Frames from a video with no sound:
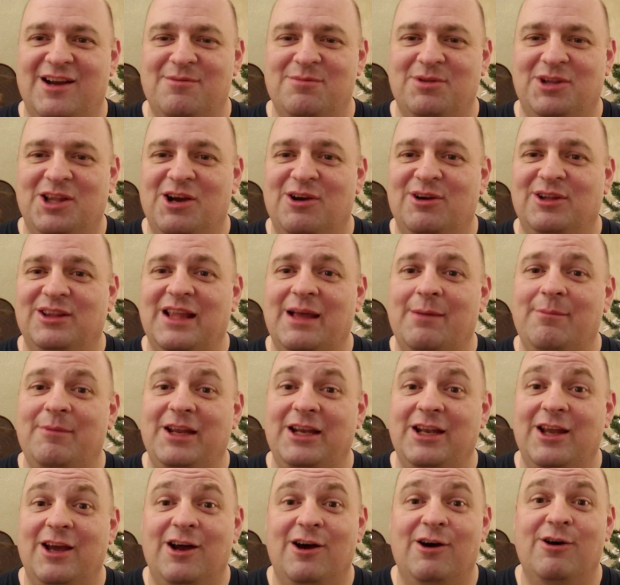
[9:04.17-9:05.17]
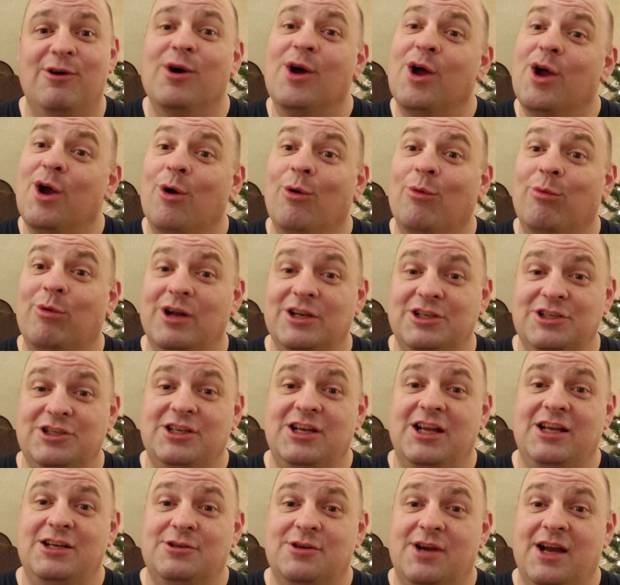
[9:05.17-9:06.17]
down below and let me know what
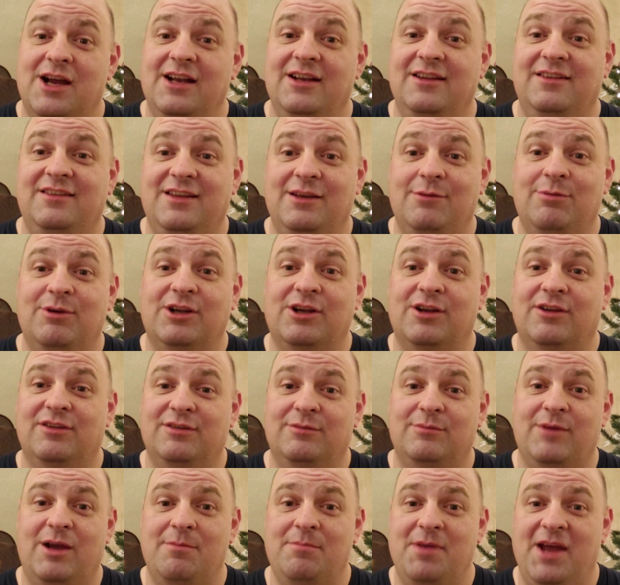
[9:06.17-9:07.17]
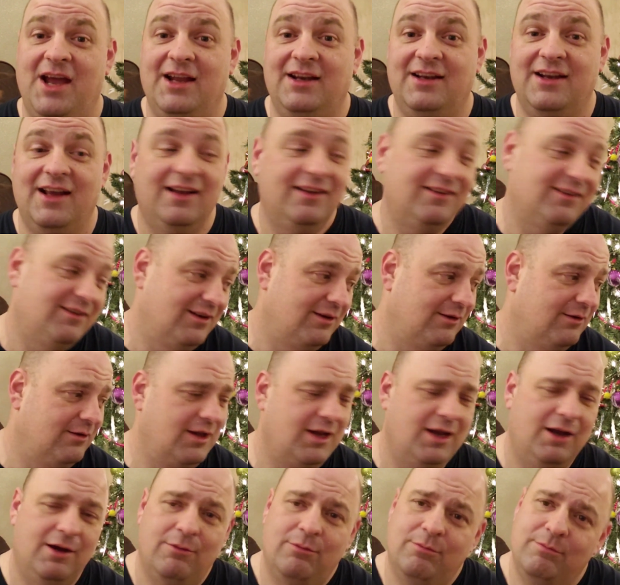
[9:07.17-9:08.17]
should I try to see what goes in my bag next, and
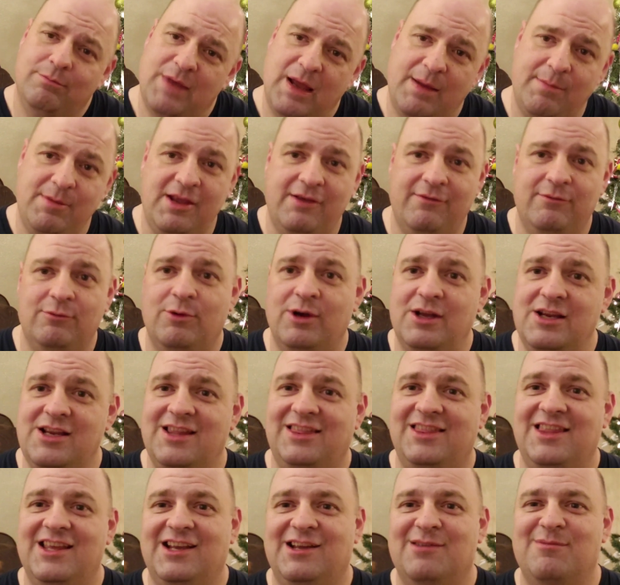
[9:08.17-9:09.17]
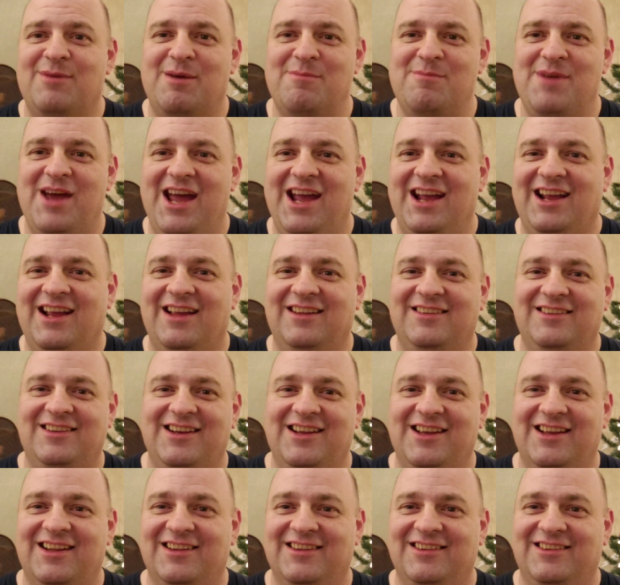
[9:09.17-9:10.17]
maybe even what you think of my bag as
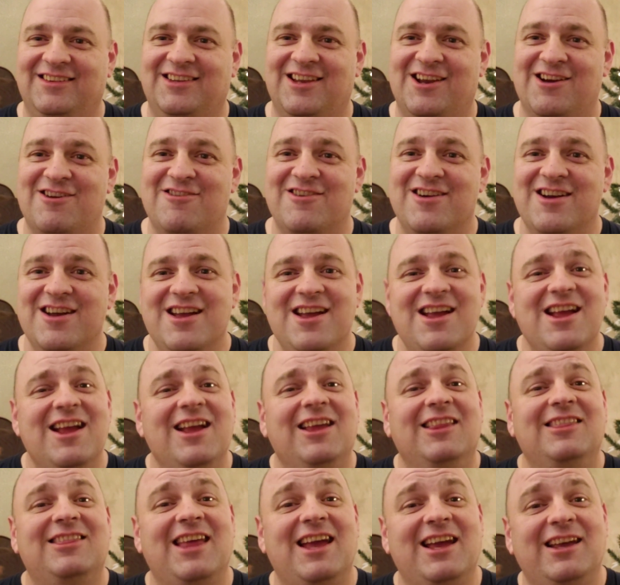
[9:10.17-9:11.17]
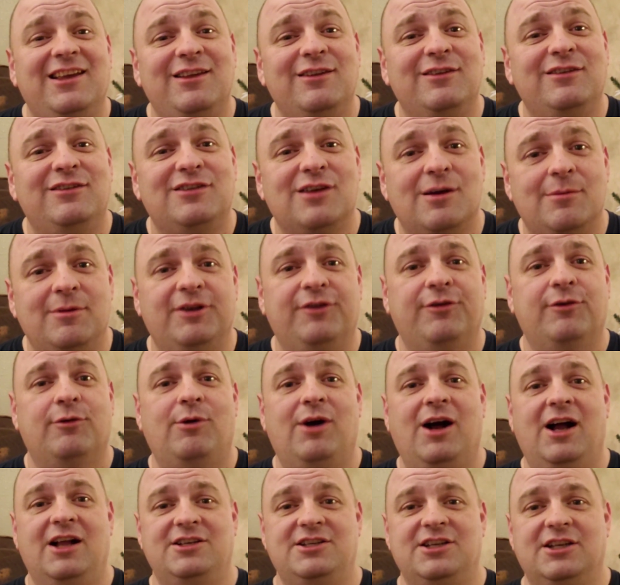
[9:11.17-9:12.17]
it is. So thank you so much for
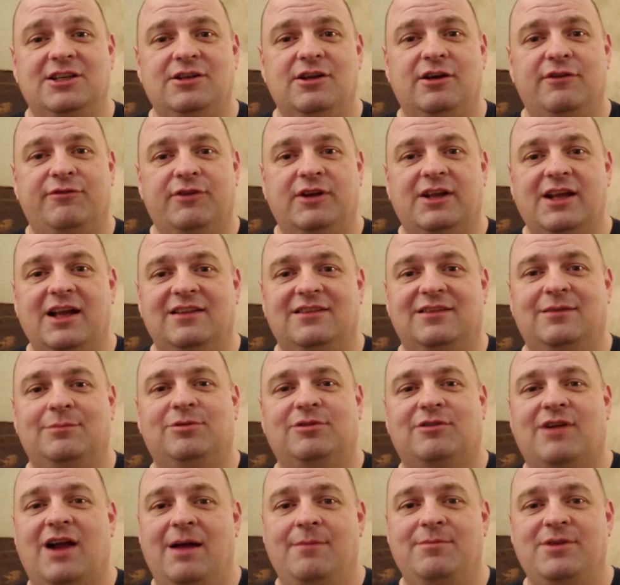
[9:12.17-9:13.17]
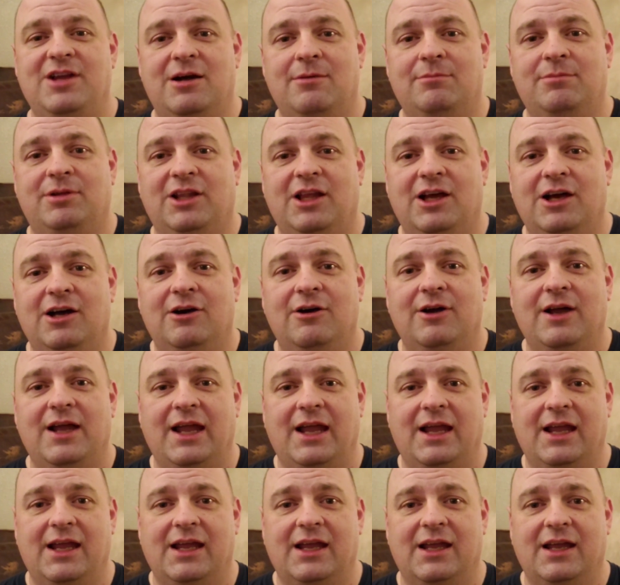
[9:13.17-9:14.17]
watching. Don't forget, subscribe down below,
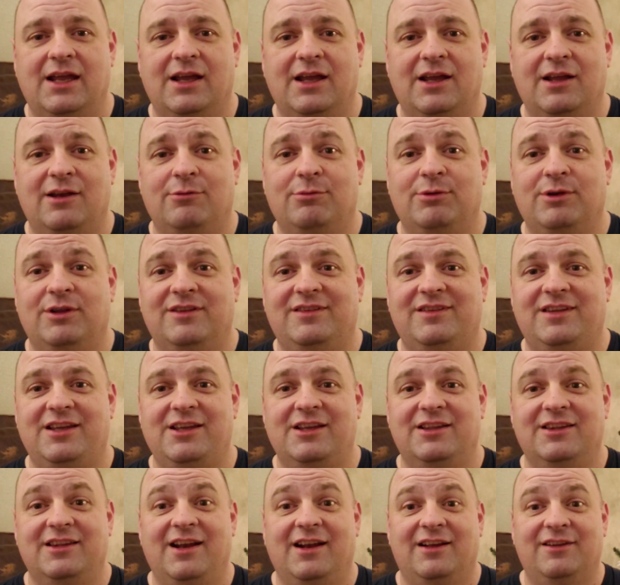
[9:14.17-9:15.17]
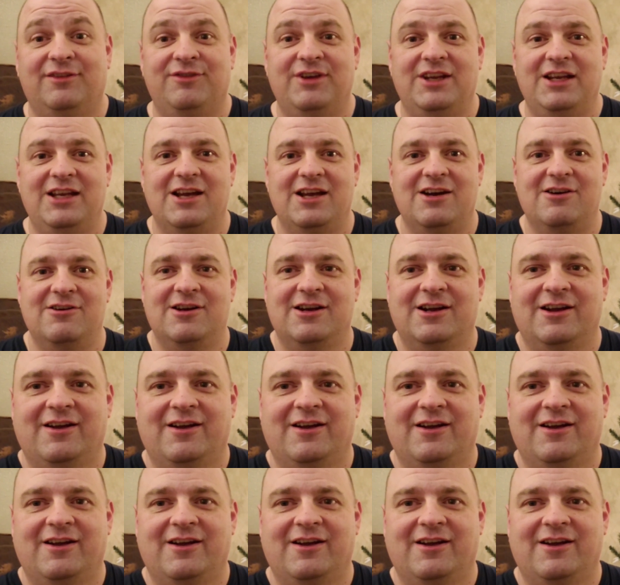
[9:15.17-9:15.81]
and we'll see you in the next video.